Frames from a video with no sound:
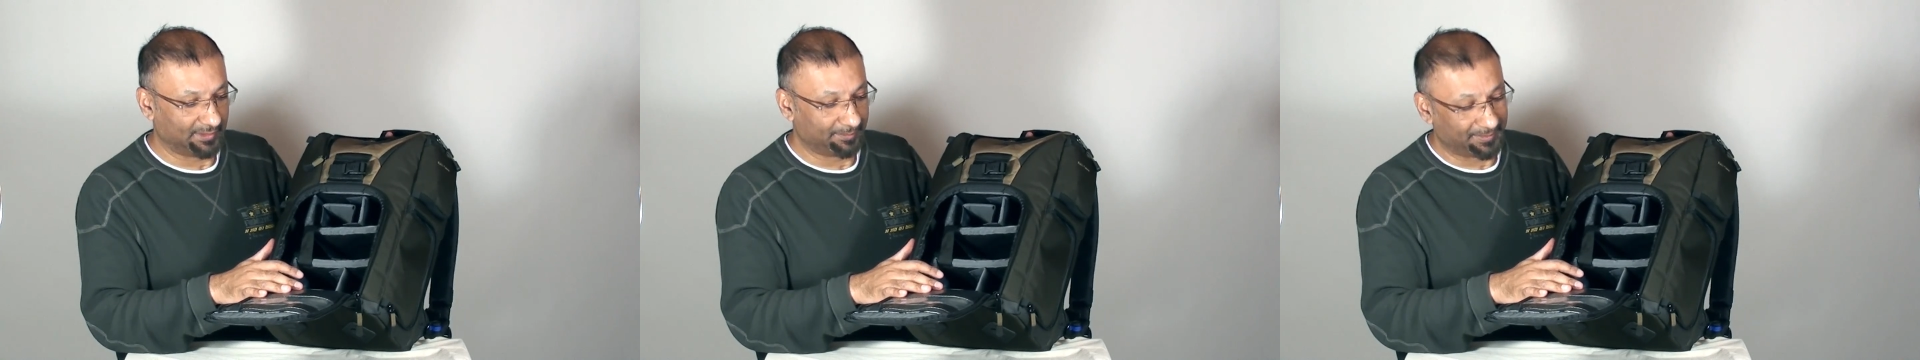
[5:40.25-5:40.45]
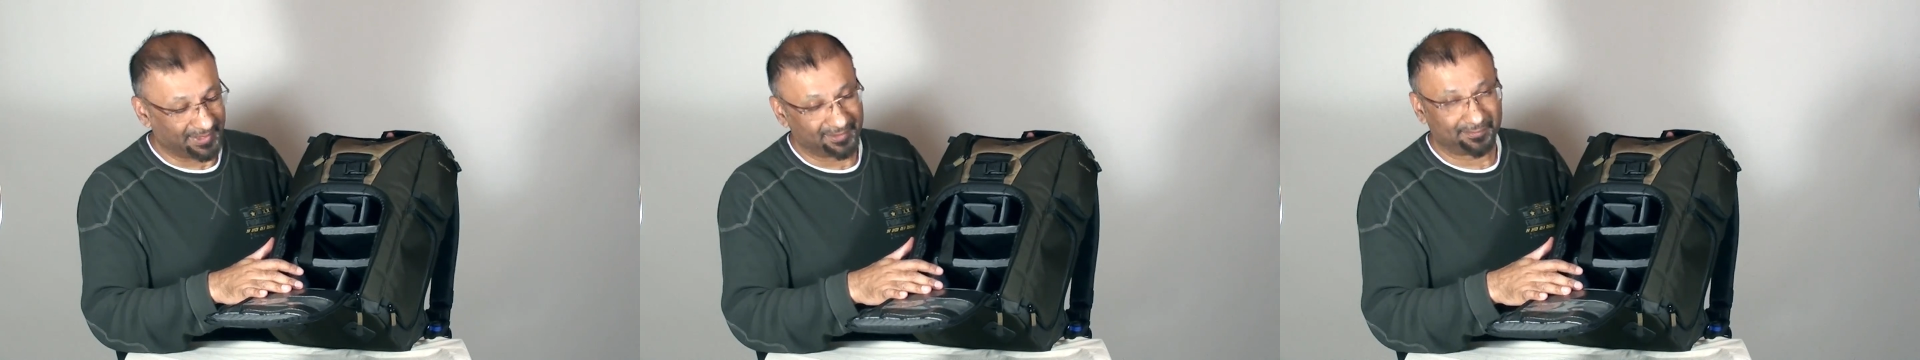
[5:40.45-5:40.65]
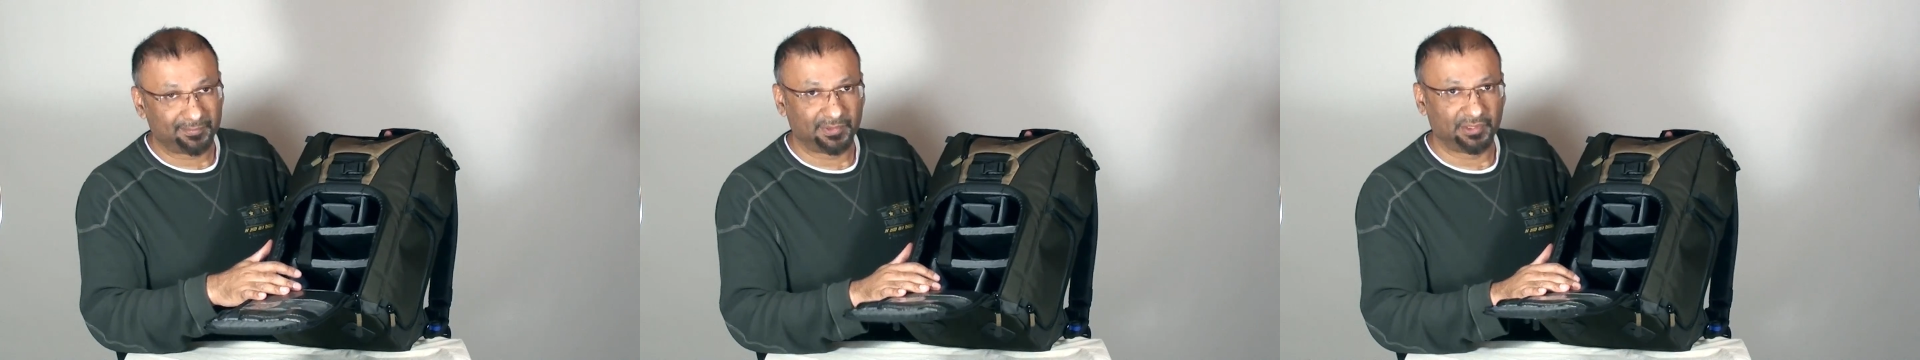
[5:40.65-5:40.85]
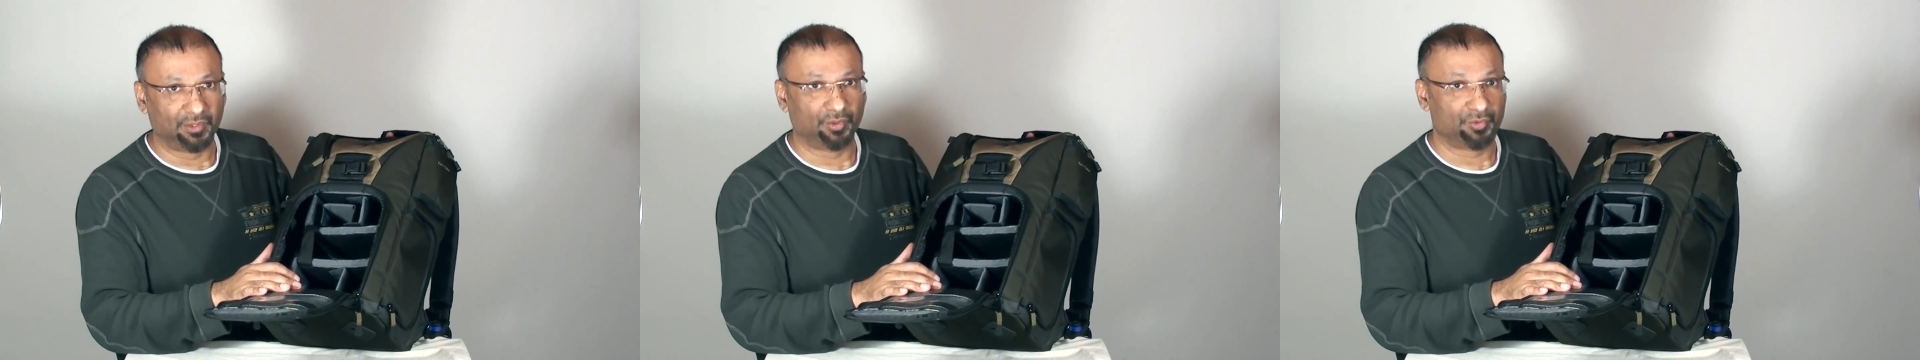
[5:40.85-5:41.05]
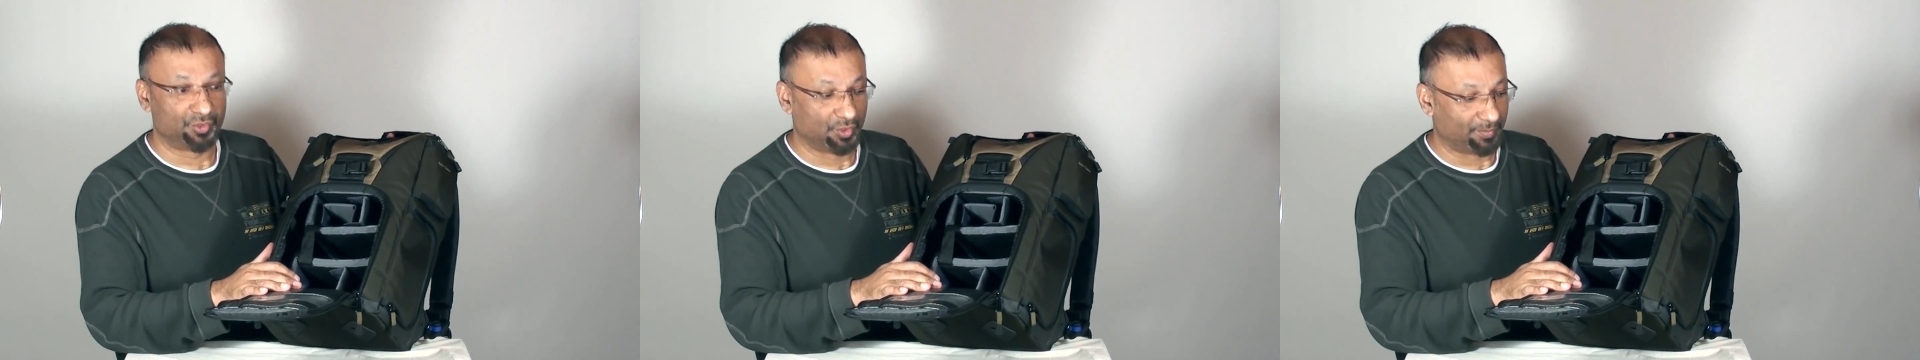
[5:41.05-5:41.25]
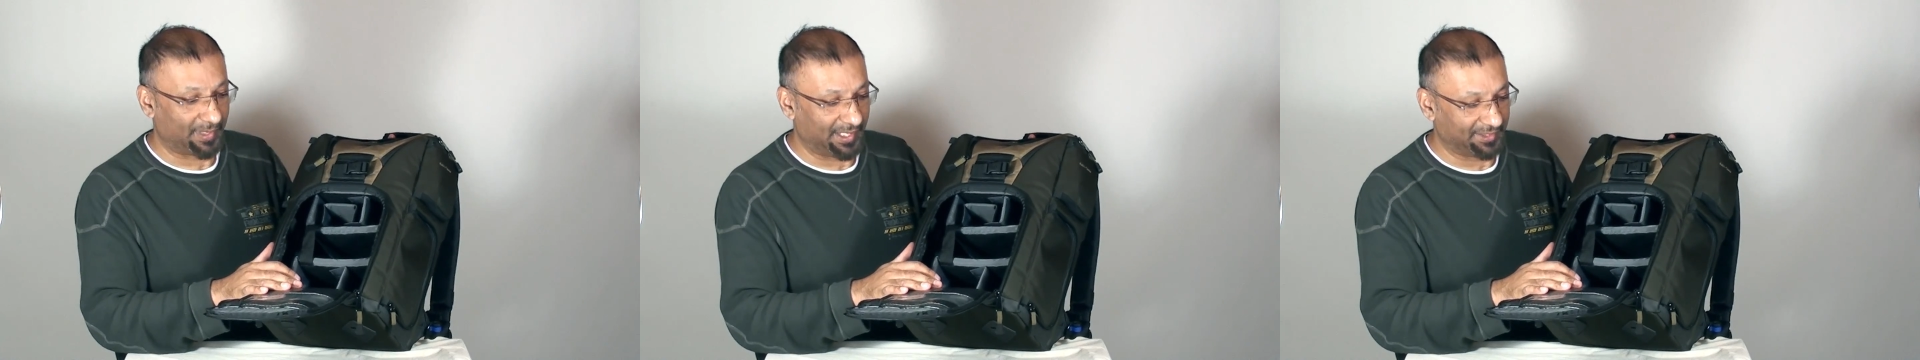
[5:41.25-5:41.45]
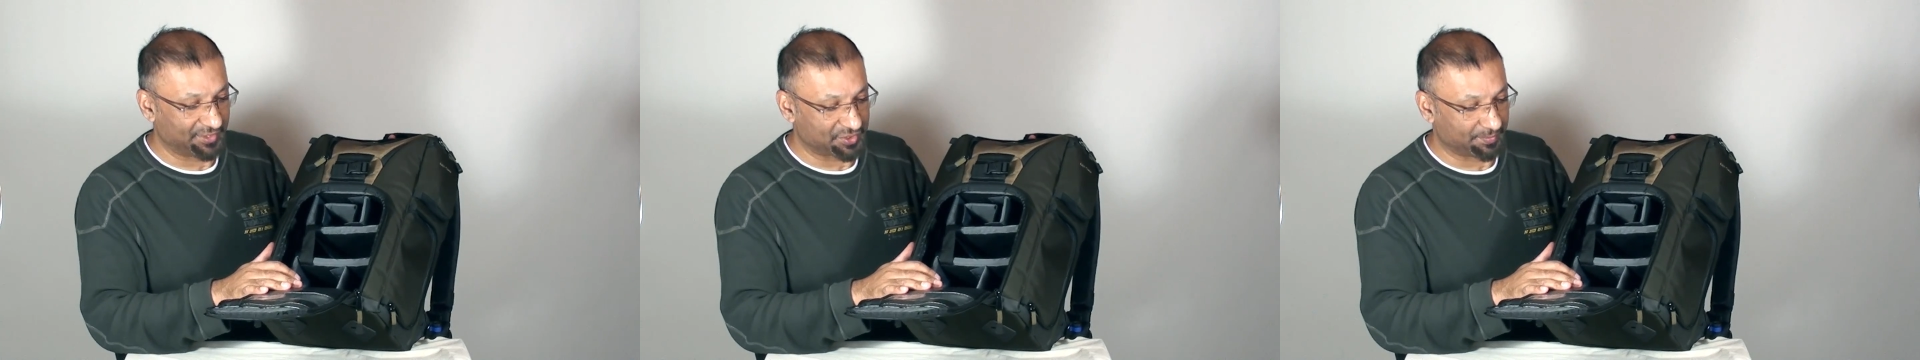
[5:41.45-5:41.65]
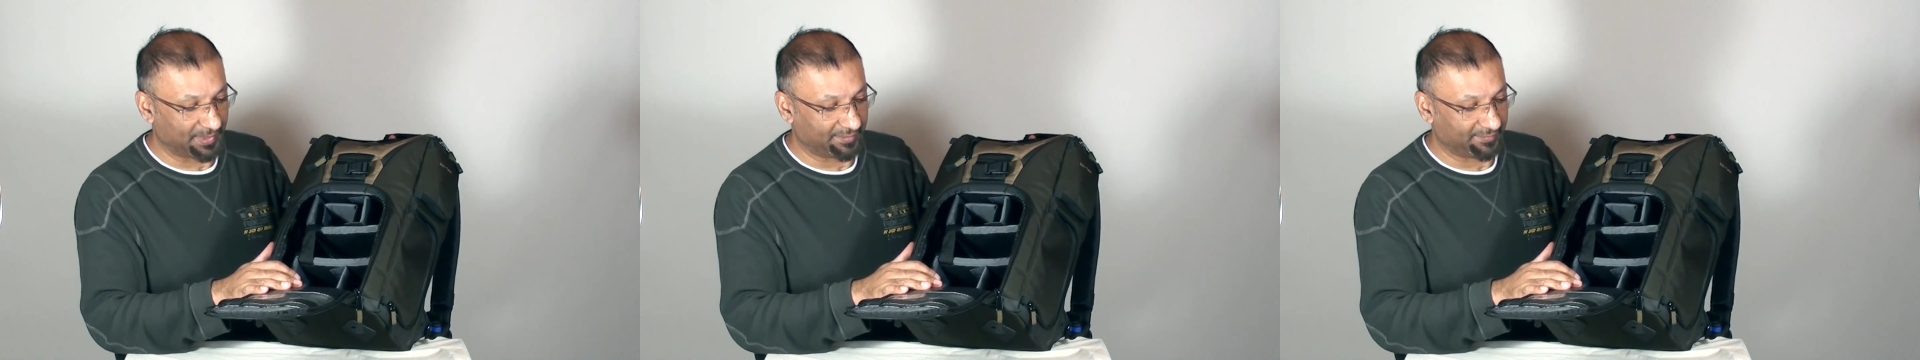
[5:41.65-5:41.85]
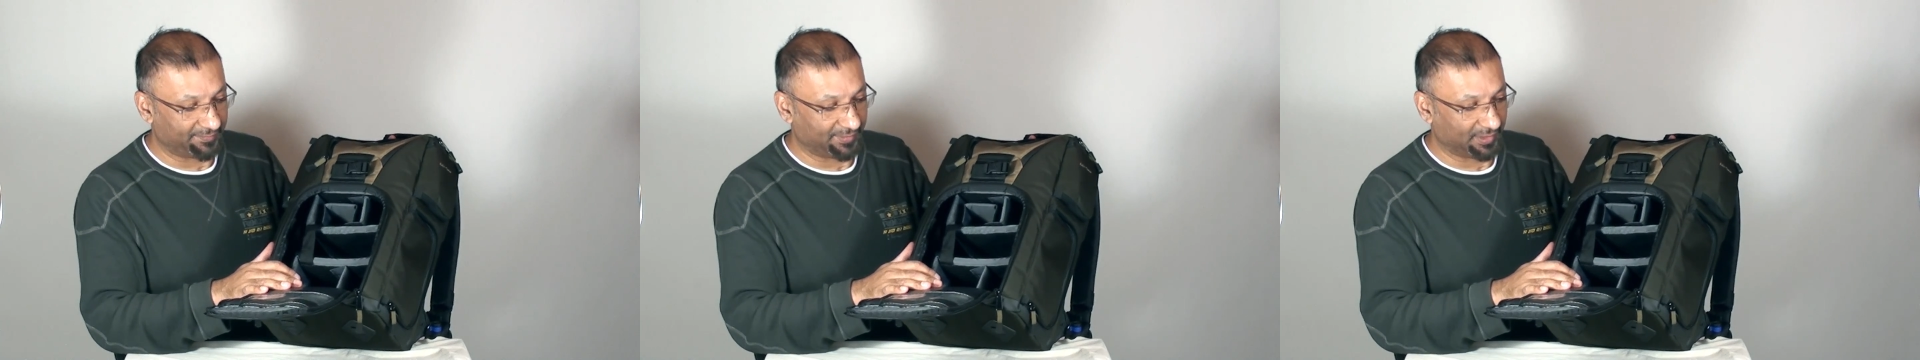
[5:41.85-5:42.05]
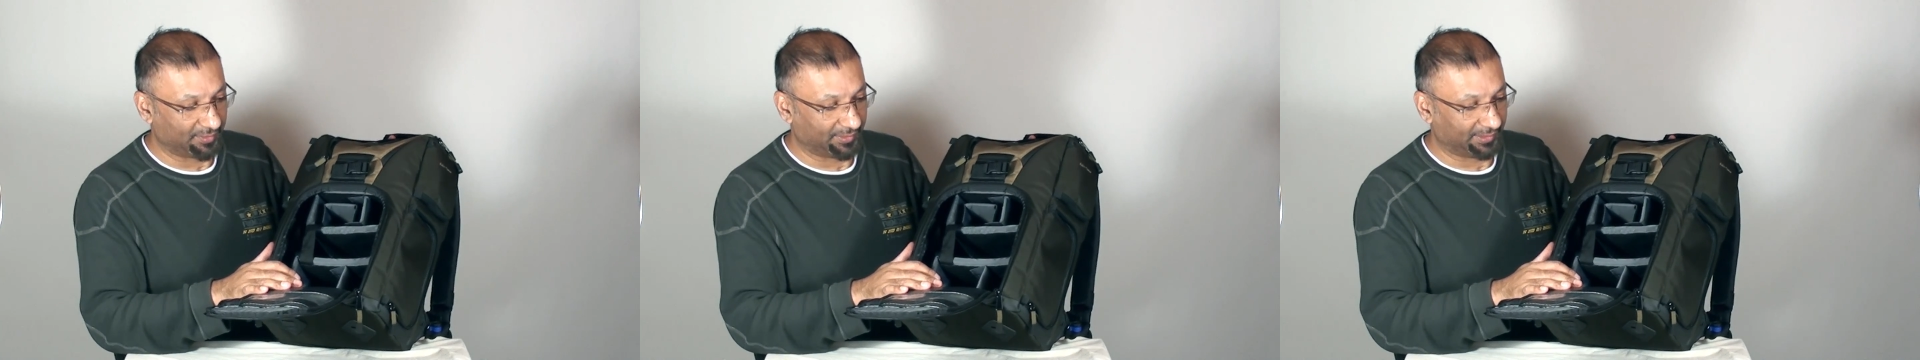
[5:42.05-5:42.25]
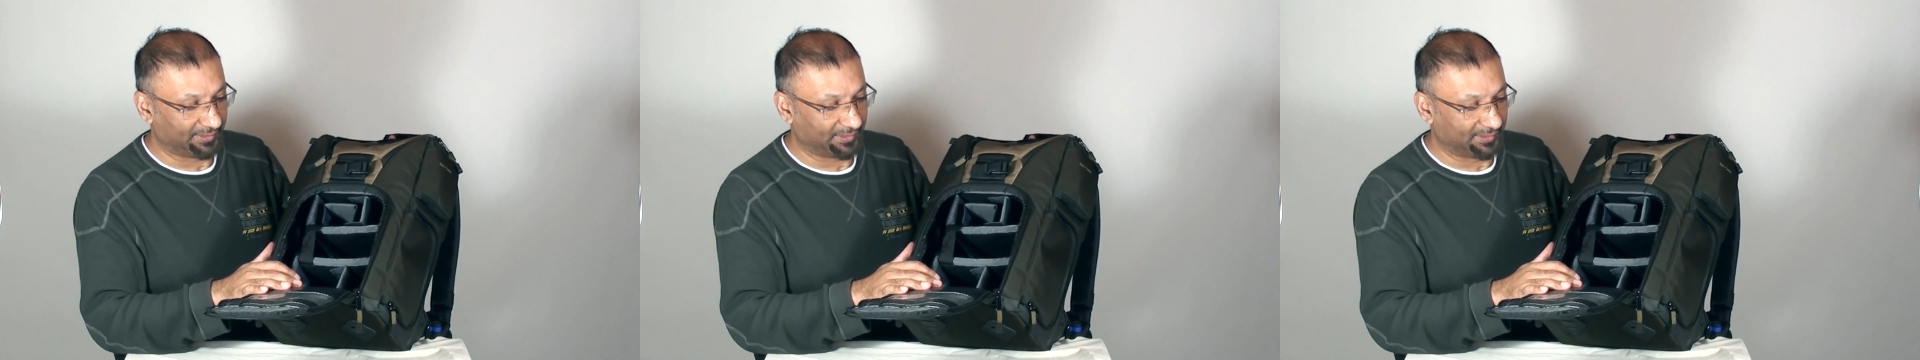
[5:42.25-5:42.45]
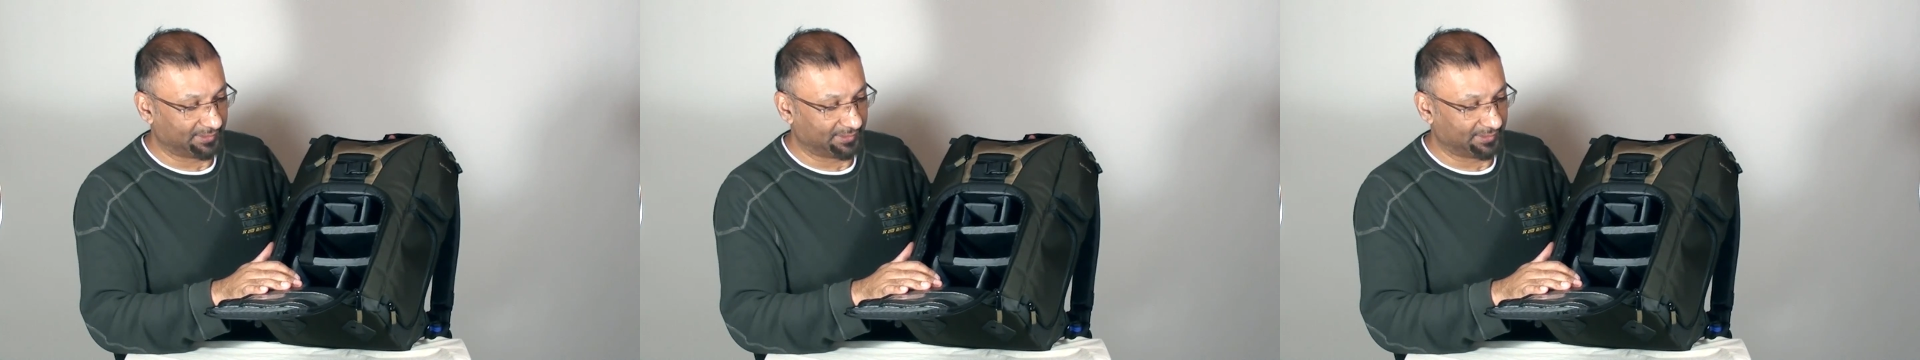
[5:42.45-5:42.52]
But you know, your mileage may vary.